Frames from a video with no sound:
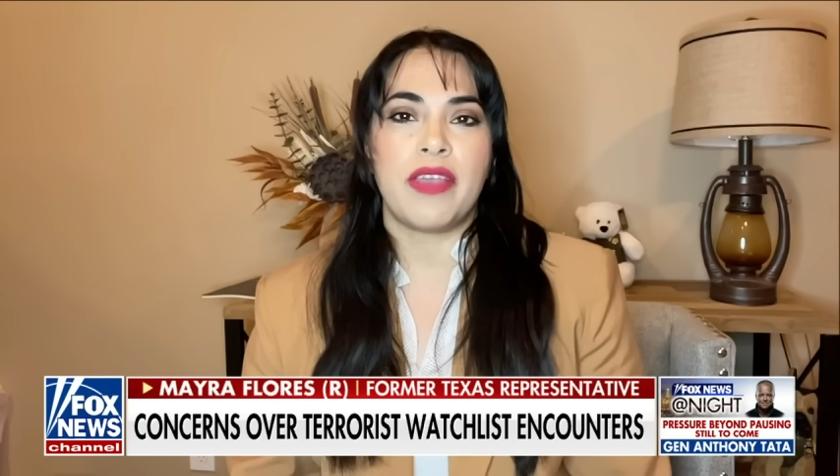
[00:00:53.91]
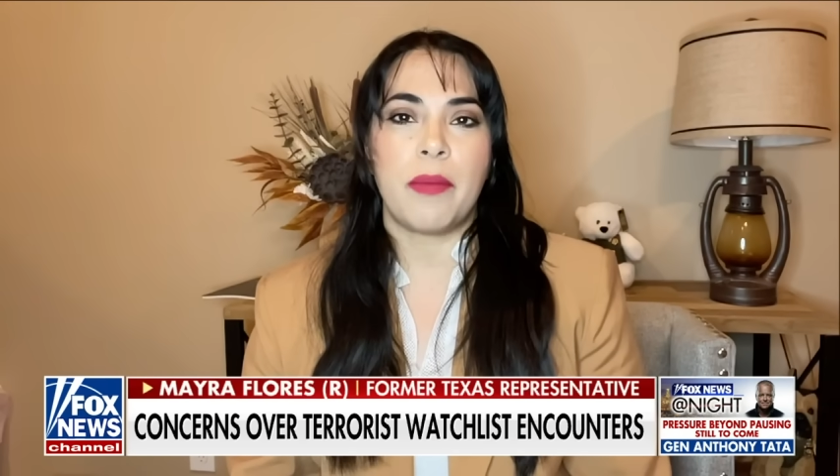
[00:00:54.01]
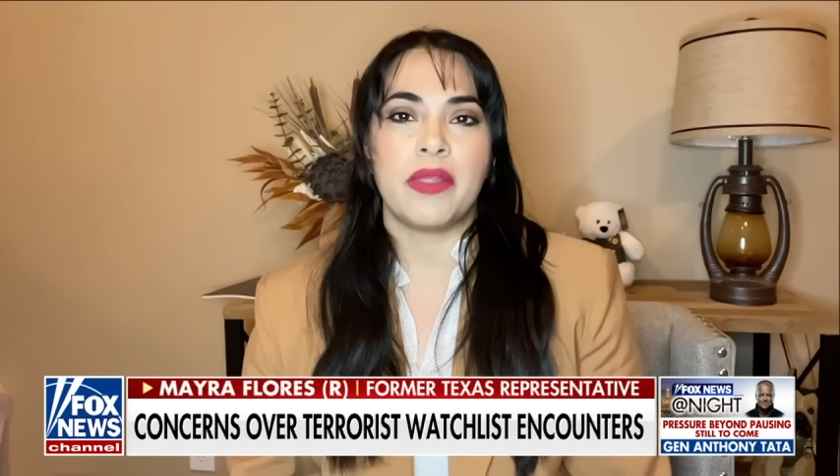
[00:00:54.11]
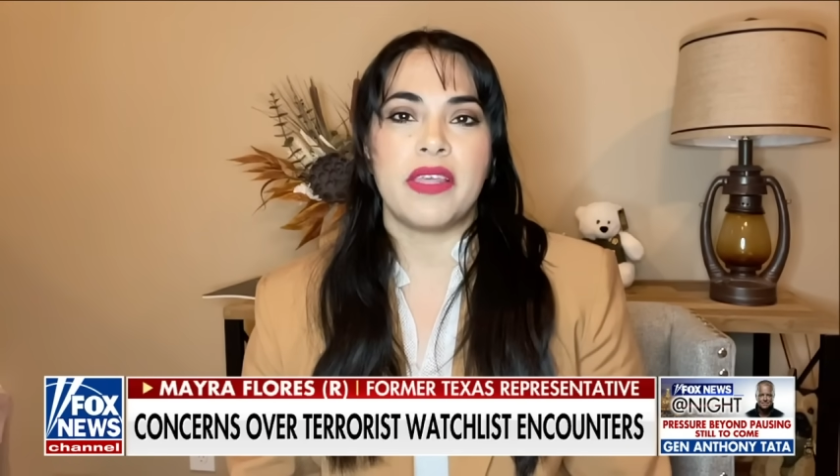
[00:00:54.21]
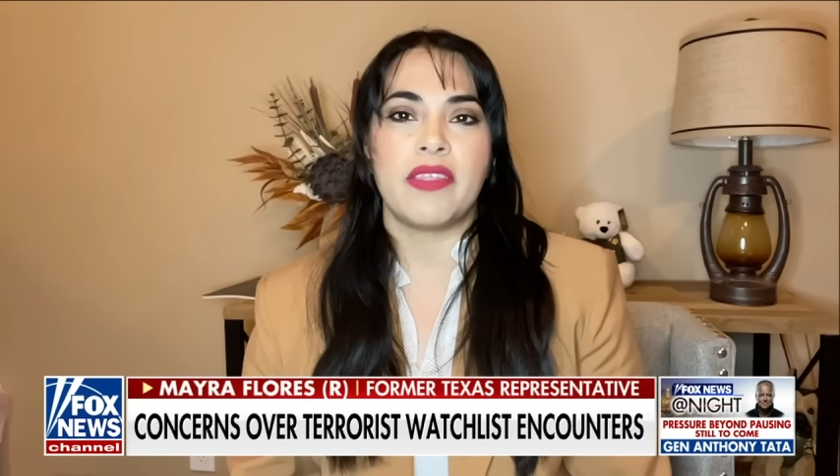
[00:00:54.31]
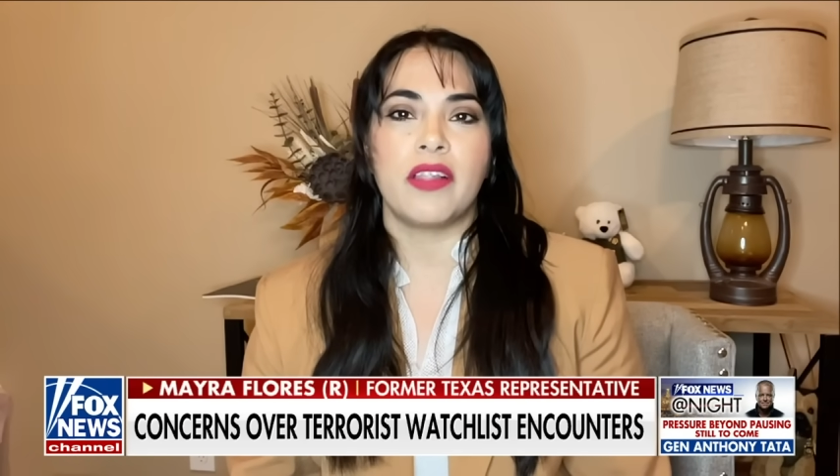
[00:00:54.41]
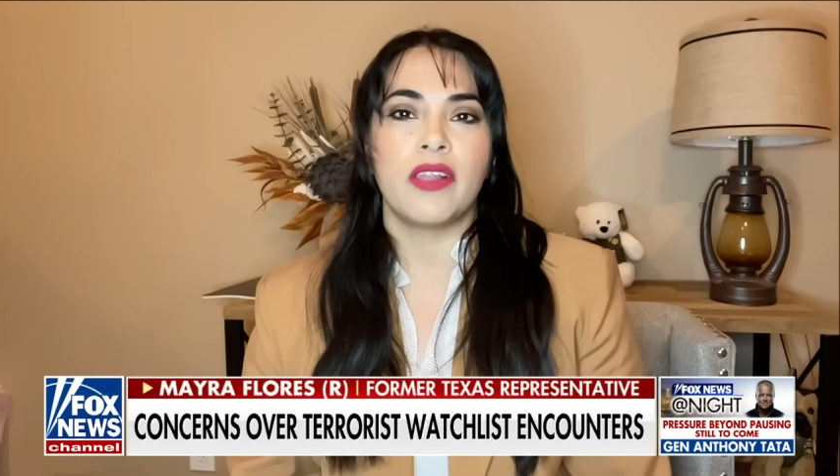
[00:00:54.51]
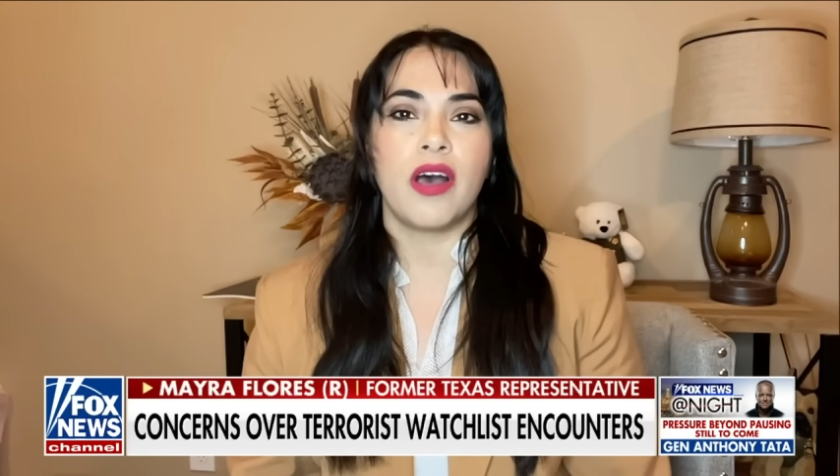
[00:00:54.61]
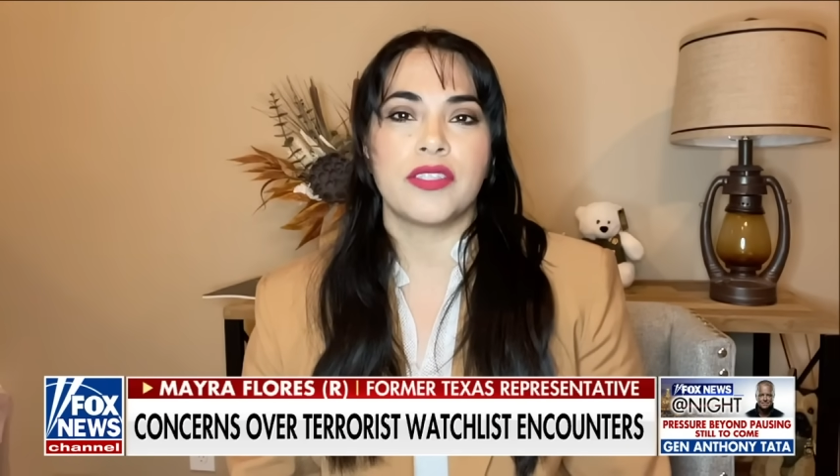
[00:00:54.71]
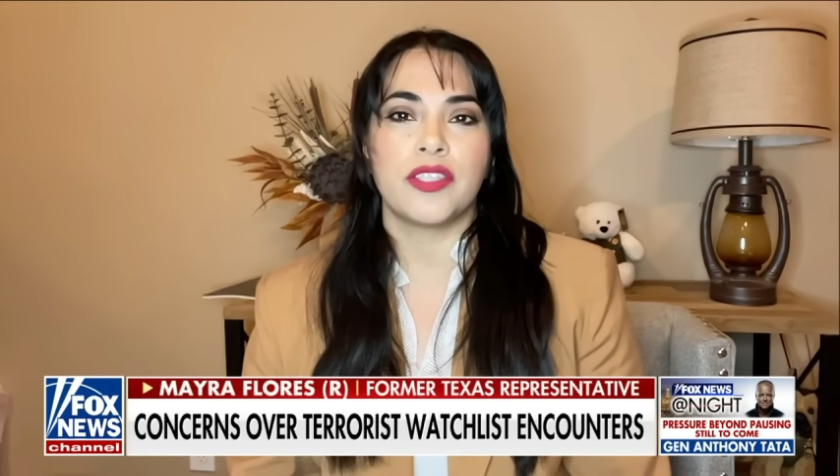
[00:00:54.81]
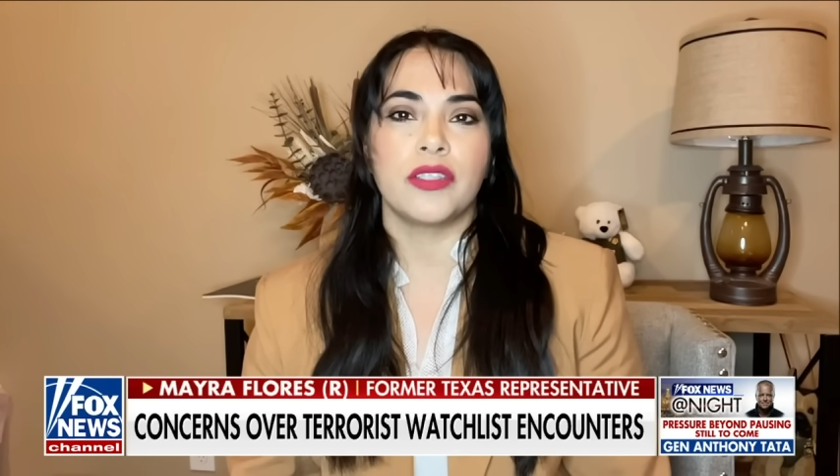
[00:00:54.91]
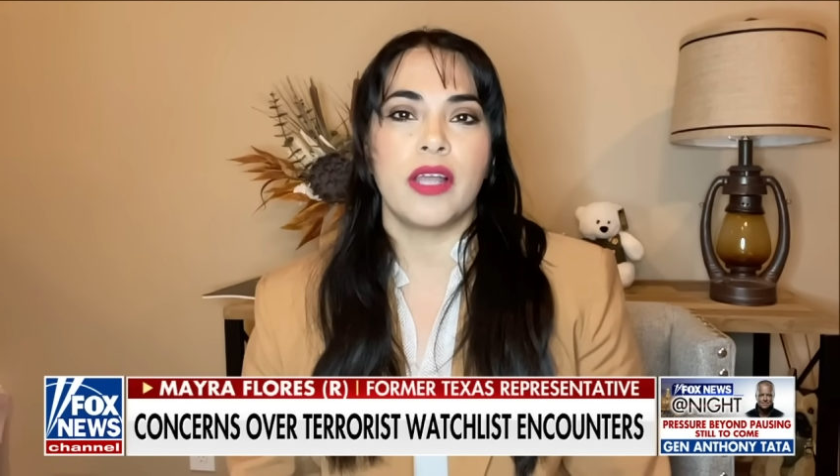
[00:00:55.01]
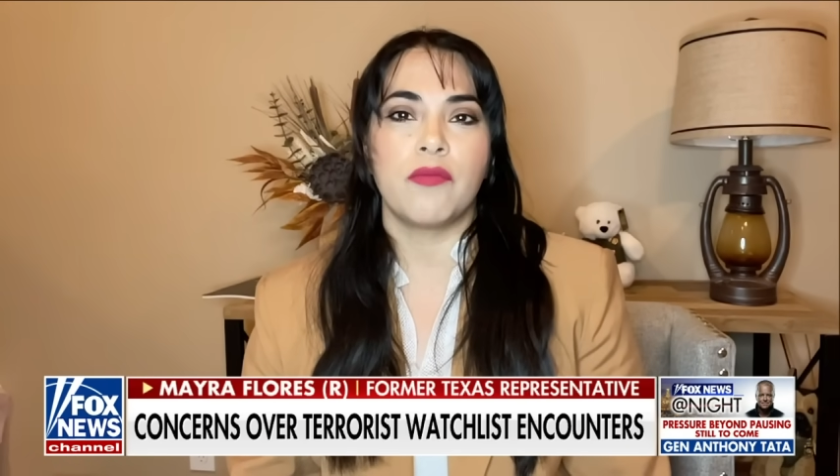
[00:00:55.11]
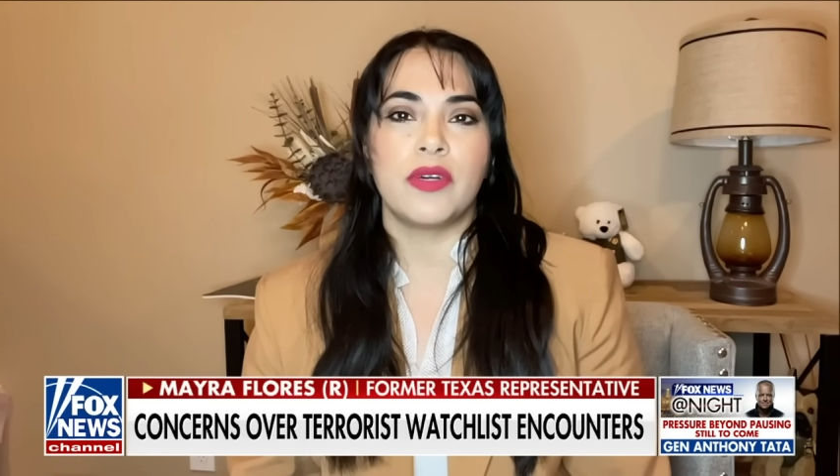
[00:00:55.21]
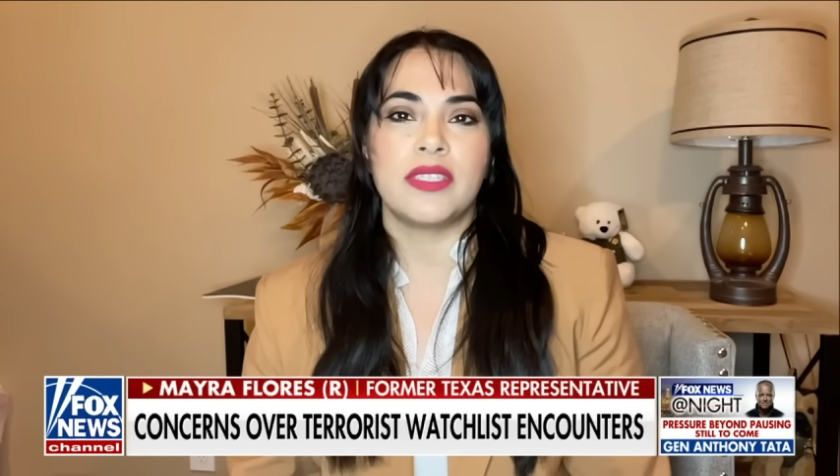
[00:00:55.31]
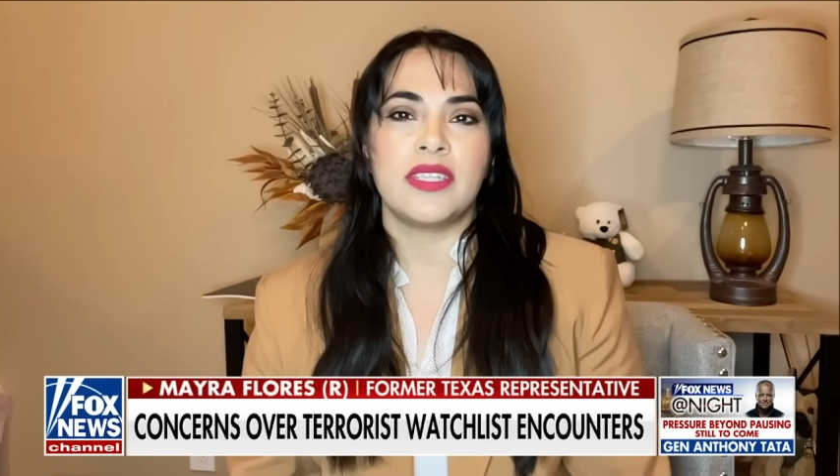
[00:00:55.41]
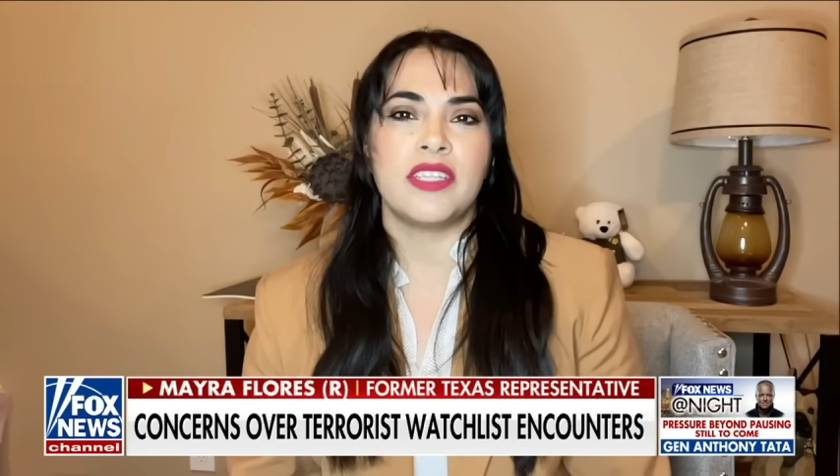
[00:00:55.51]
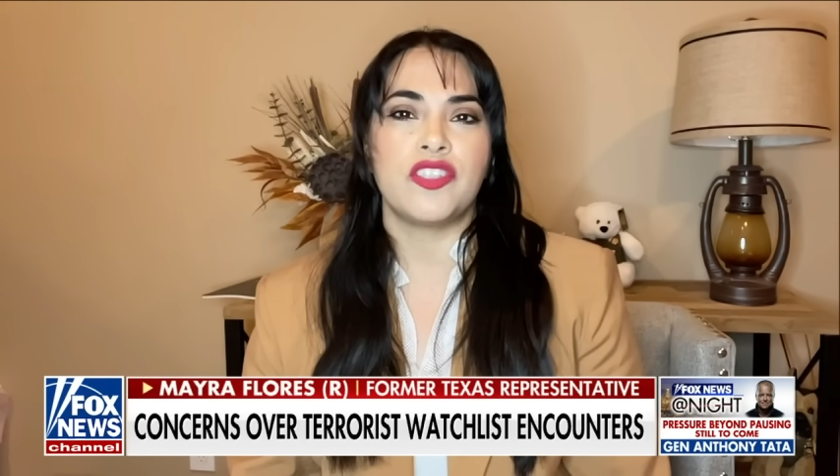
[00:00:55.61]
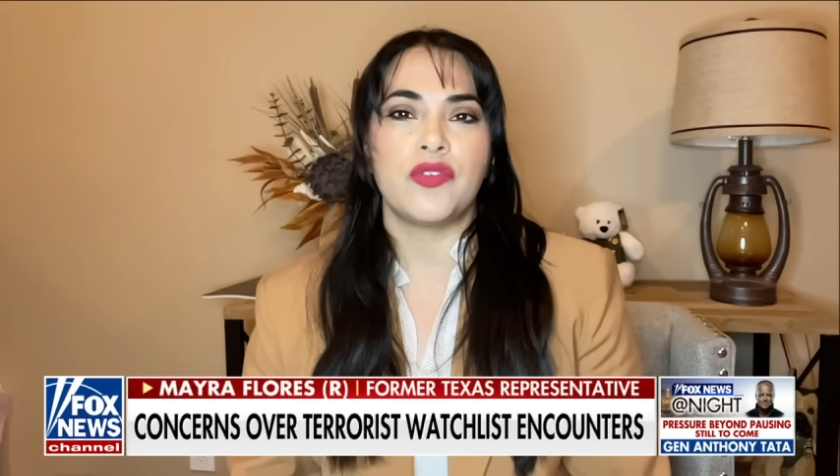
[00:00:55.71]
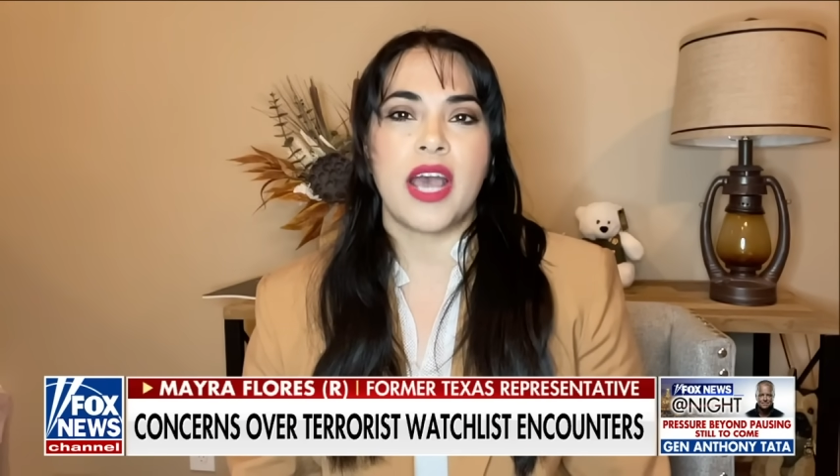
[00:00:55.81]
family that lost their loved ones in this